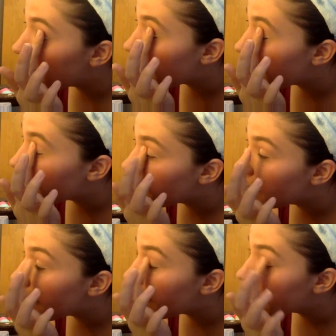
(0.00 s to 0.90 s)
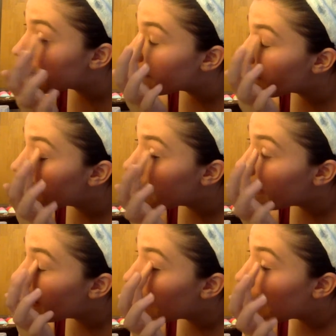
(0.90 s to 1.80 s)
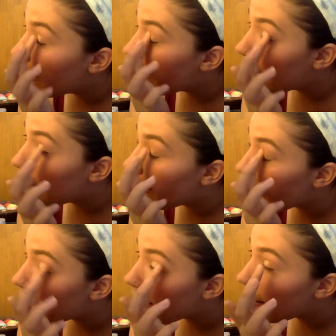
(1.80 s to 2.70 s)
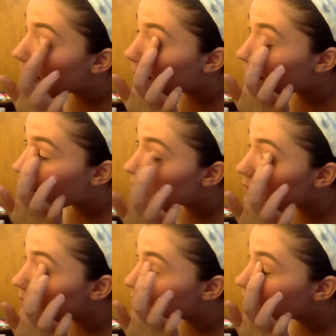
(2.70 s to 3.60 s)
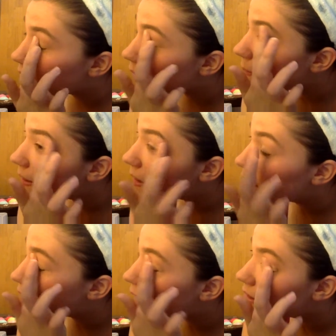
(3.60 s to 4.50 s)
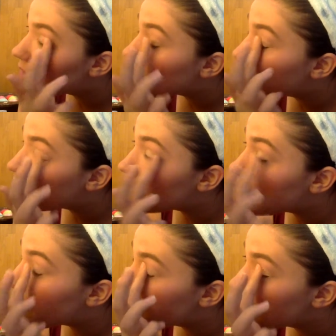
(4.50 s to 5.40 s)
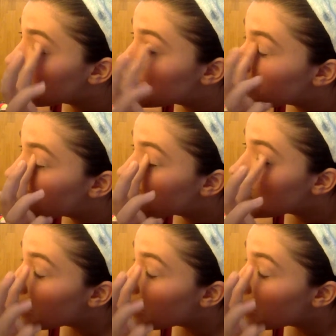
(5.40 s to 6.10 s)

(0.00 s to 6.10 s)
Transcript: I tend to, and it just makes it look a lot better, adds a little bit of definition